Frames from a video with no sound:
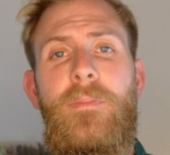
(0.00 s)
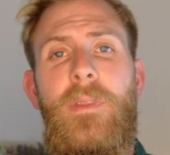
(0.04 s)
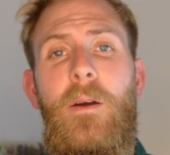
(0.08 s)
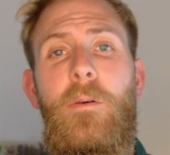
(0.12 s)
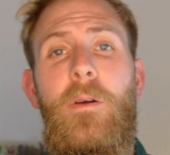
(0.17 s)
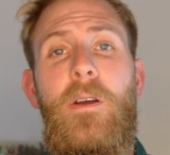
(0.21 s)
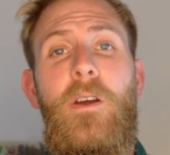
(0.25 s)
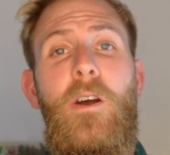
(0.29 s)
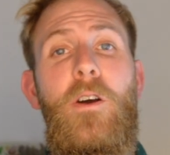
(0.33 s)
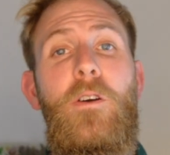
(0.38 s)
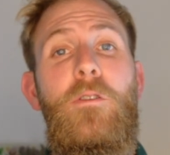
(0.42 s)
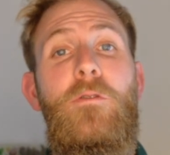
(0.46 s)
There
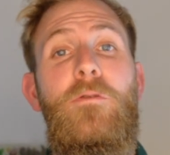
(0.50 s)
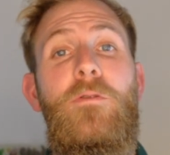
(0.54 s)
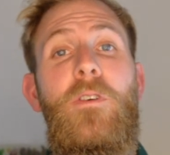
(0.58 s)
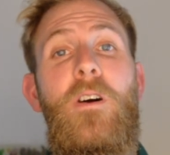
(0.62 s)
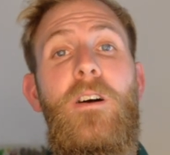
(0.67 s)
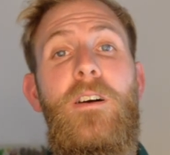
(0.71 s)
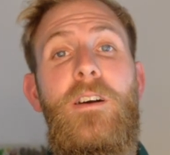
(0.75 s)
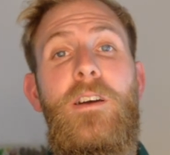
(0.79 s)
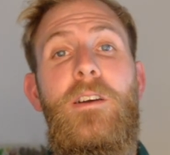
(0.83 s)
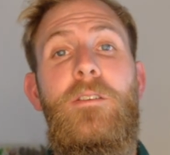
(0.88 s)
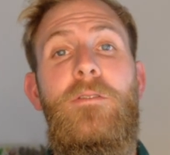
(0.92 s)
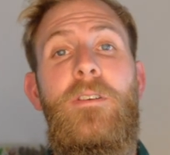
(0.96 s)
we go,
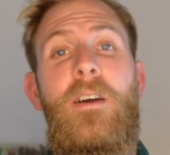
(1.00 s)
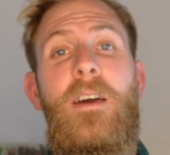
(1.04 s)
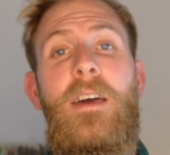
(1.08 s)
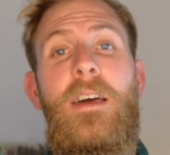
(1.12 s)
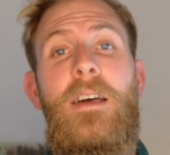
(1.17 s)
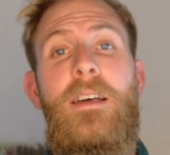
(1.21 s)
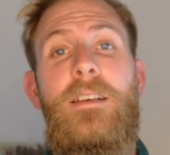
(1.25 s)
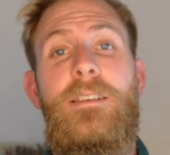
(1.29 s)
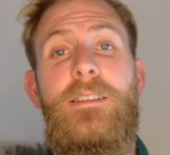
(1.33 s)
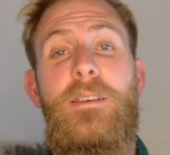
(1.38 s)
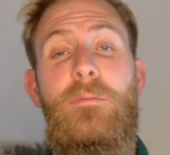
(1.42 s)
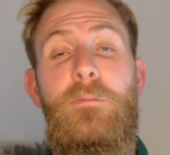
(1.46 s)
5
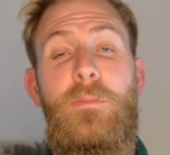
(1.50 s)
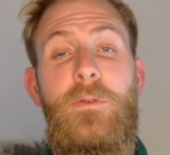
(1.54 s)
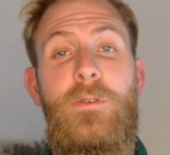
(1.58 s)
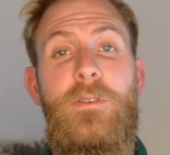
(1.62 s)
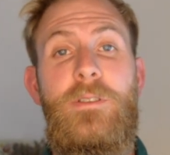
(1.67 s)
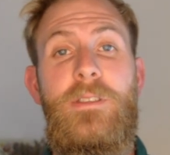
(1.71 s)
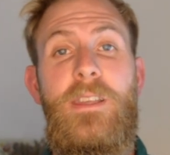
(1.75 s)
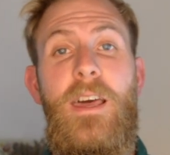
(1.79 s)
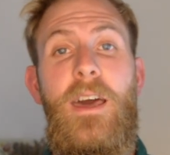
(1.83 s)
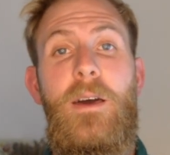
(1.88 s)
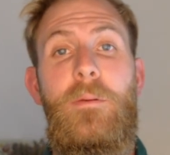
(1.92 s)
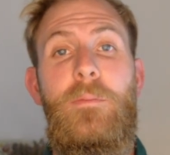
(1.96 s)
simple
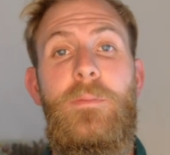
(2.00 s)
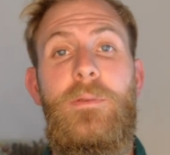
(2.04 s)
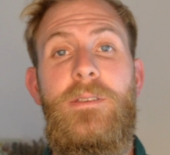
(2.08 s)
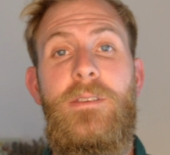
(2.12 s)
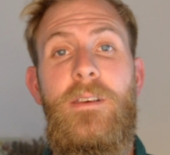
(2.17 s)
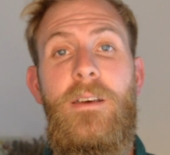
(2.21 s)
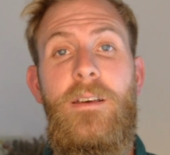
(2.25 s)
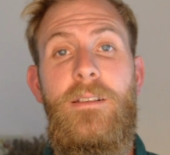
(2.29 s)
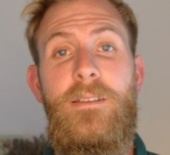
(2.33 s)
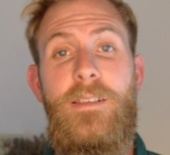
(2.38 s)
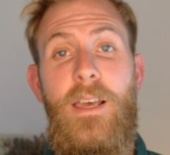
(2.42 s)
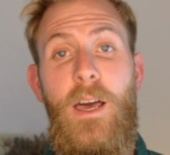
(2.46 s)
steps
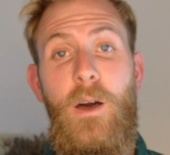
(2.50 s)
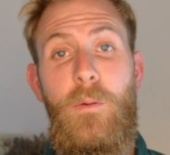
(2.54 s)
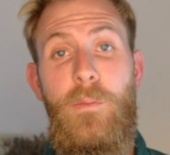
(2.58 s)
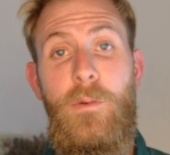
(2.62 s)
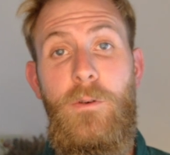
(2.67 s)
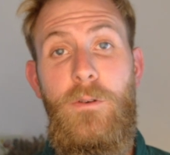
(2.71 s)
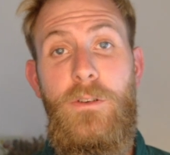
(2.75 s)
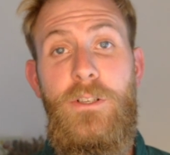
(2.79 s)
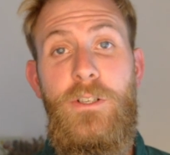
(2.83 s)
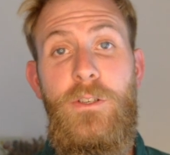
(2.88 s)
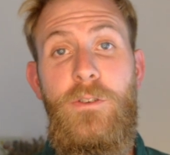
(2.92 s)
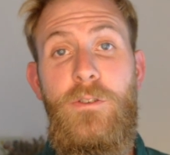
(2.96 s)
to help
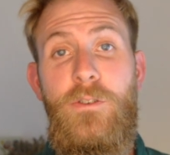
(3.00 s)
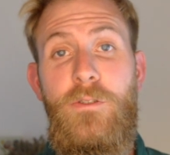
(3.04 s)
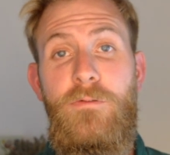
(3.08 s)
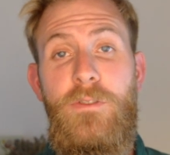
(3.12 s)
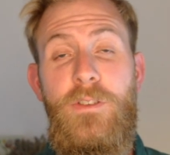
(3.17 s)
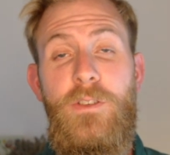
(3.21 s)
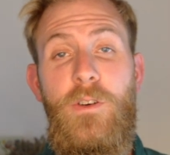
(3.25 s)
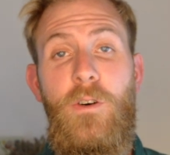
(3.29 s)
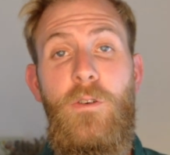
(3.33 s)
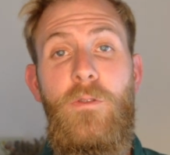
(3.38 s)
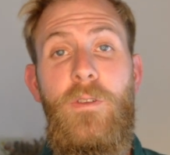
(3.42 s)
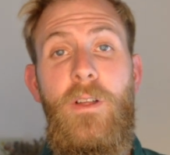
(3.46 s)
your children
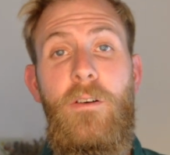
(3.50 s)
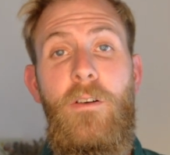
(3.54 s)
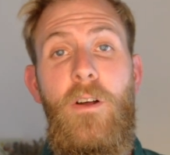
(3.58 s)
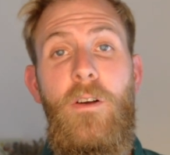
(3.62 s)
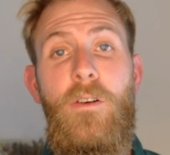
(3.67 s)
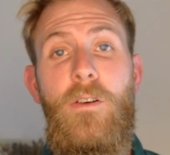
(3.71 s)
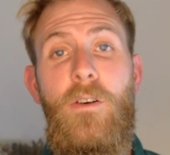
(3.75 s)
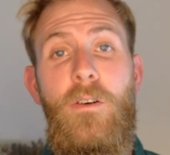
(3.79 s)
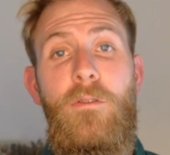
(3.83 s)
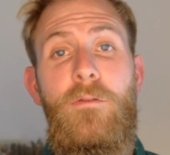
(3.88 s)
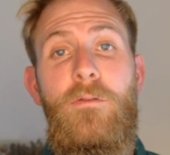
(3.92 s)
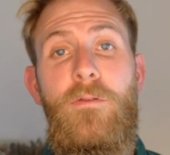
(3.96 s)
resolve their
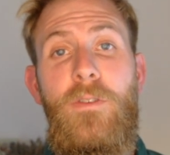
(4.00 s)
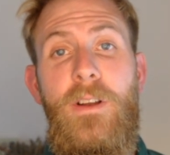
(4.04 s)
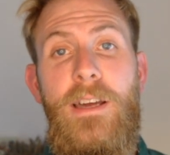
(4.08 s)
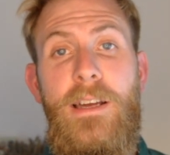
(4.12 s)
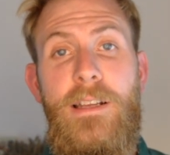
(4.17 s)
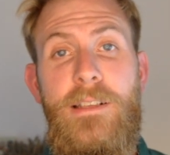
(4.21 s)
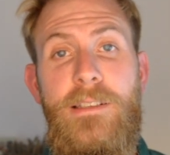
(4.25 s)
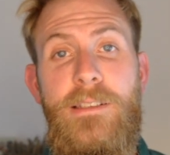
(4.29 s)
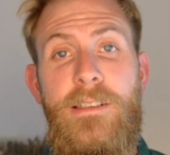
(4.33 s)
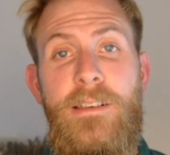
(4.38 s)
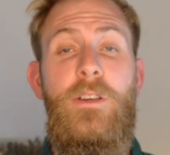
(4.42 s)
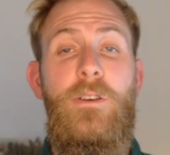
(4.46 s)
own conflicts.